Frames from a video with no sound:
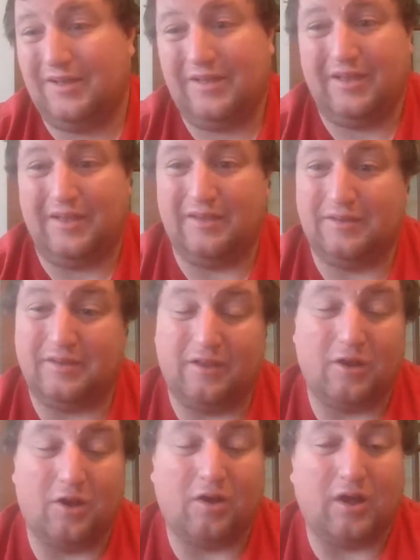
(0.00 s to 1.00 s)
And,
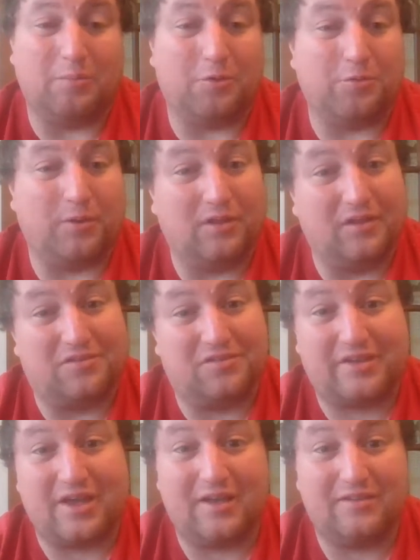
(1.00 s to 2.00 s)
I'm a
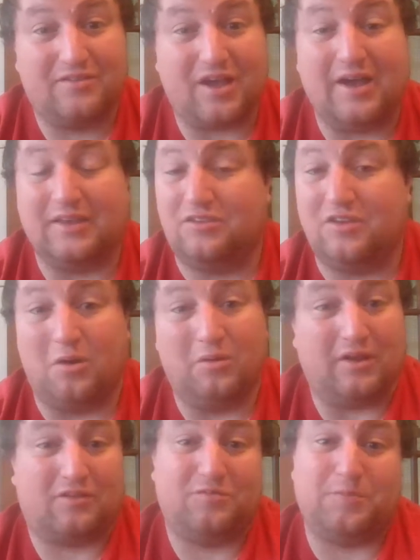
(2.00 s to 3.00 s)
realist, guys. I
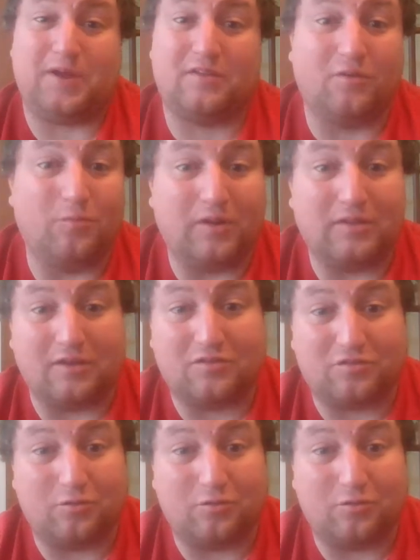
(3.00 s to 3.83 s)
don't expect to win this